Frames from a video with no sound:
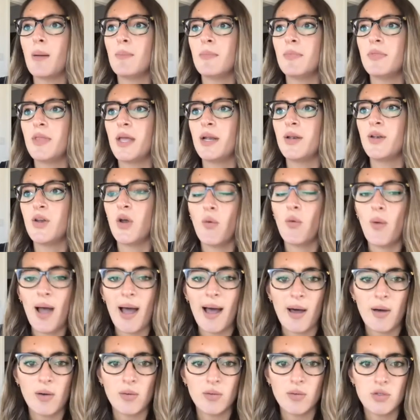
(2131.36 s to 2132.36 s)
They know
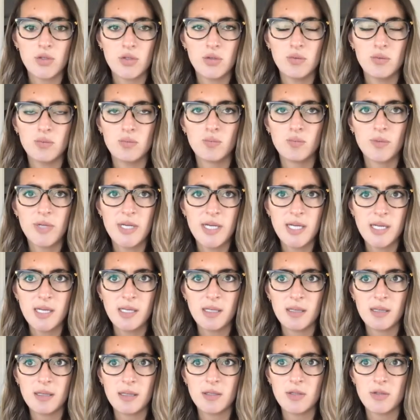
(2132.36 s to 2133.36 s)
how to read
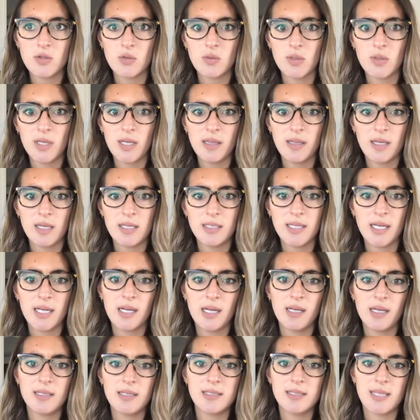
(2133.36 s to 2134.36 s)
the story that
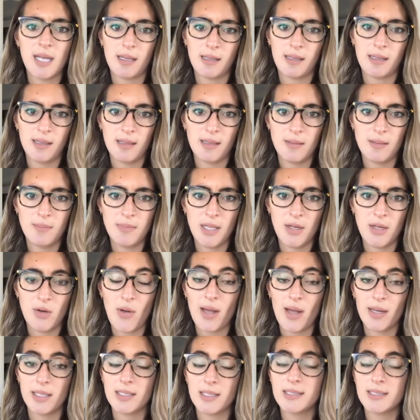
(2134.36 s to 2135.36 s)
data is telling them. They know
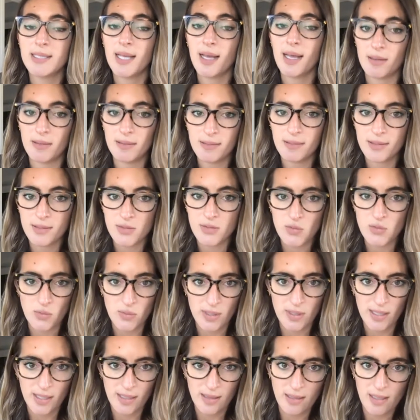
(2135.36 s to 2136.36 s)
how to tell the
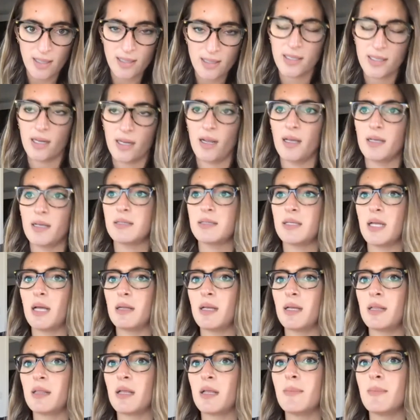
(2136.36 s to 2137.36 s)
story that data is
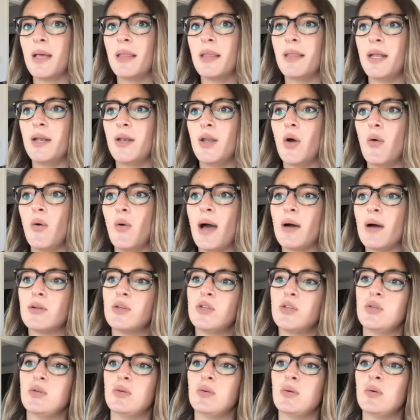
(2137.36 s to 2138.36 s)
telling them, and they know how
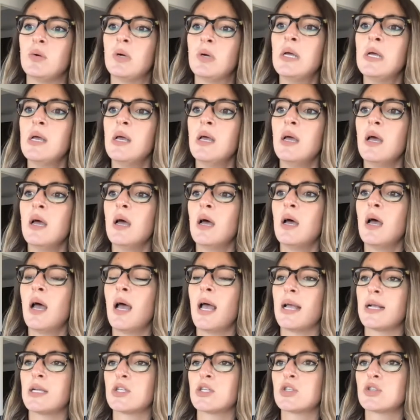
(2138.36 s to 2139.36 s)
to
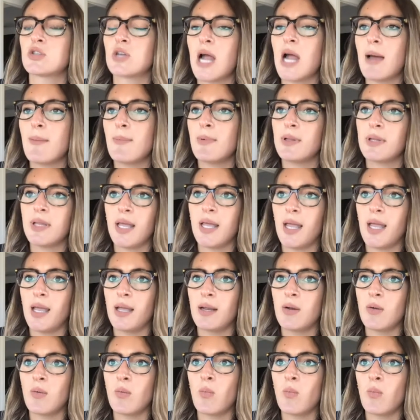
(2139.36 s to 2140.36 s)

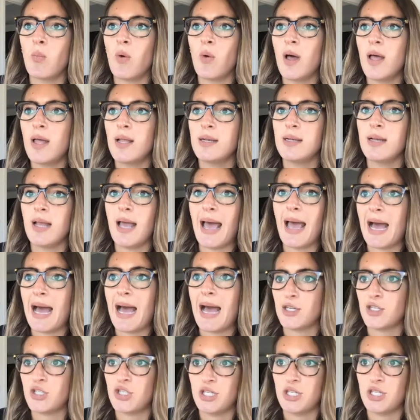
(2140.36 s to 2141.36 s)
extrapolate what
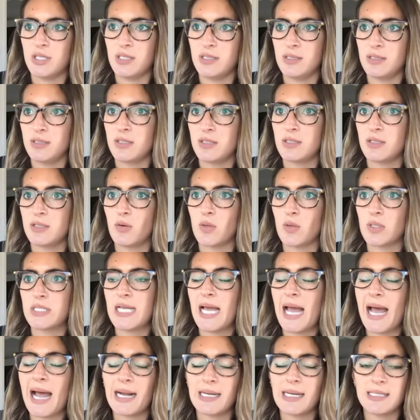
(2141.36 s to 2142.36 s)
actions or
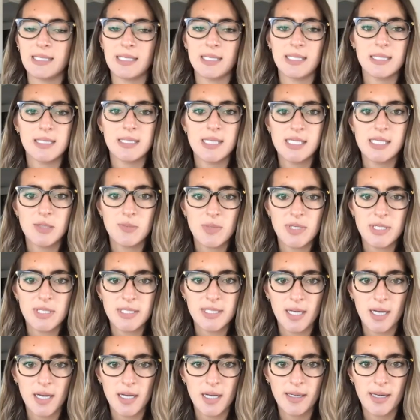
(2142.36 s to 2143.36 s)
tactics need to be
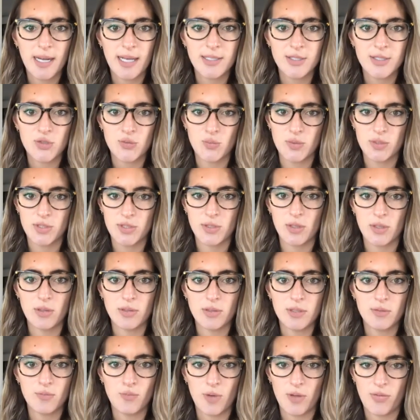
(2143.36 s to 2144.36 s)
done as a
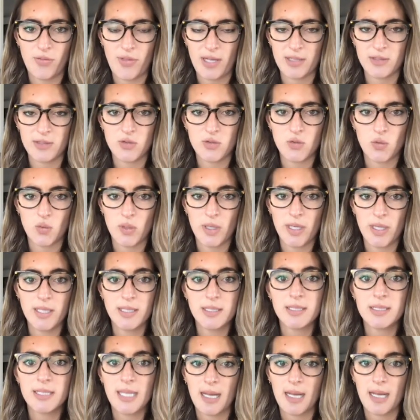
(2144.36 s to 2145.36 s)
result of what that story
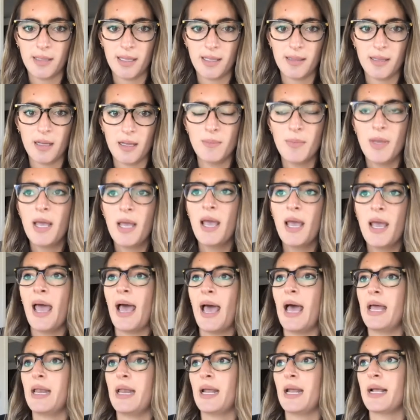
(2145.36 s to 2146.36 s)
is telling them.
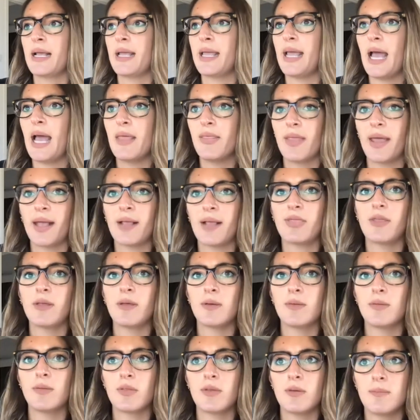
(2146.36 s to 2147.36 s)
And again, like
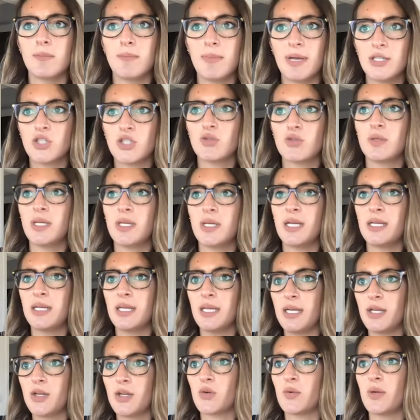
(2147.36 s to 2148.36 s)
the measuring and
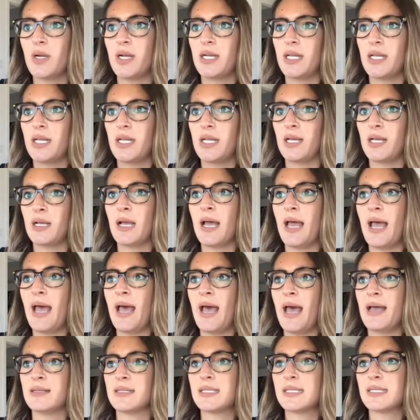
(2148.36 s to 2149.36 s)
iterating
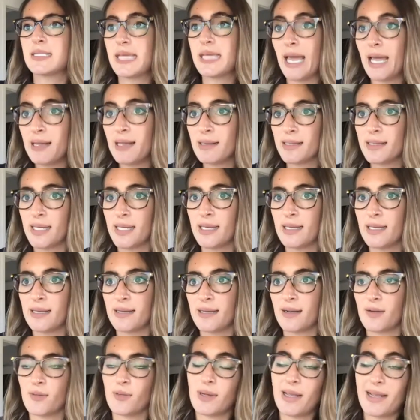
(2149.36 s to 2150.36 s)
and
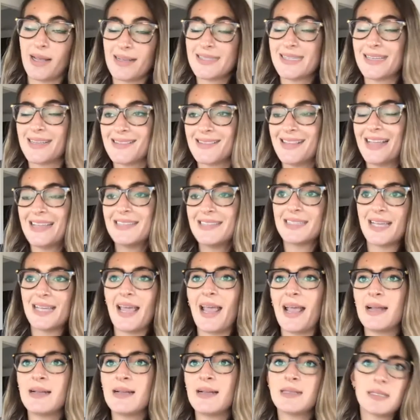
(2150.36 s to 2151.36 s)
scaling, or I guess it lends a
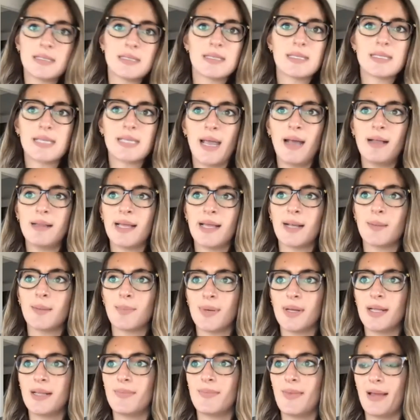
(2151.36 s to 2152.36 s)
hand to scaling,
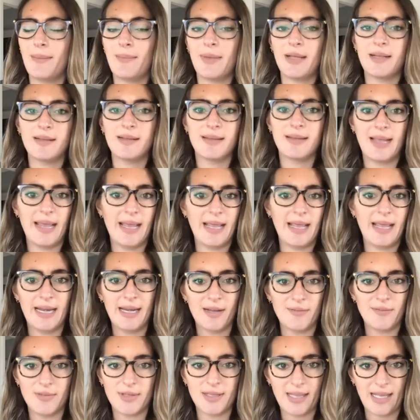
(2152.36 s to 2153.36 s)
but I mean, in and
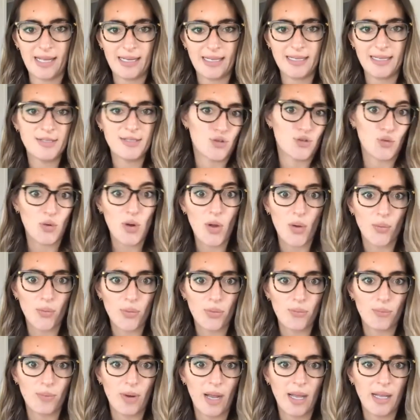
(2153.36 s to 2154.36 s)
of it, that is growth,
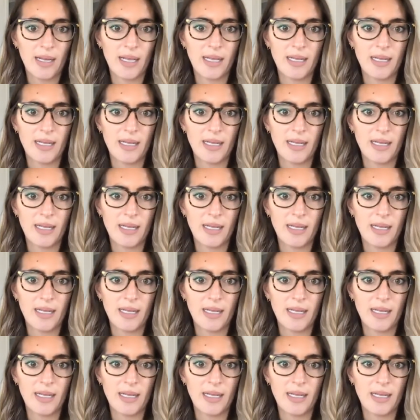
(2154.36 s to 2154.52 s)
right?